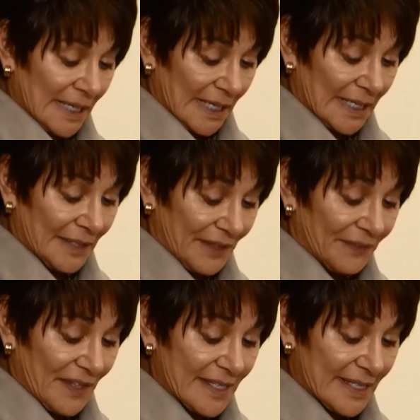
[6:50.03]

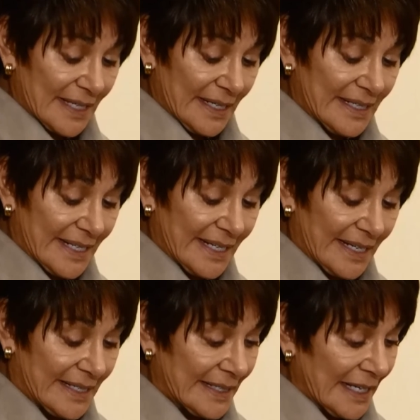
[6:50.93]
that this
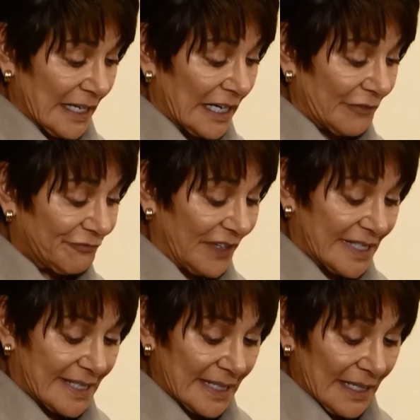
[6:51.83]
indeed
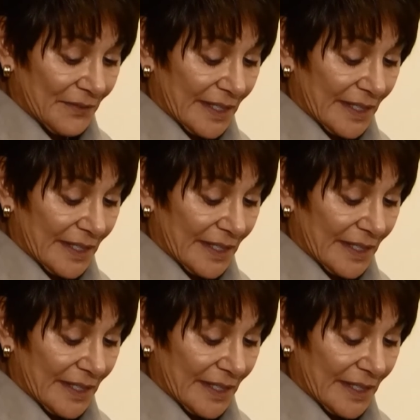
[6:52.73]
fits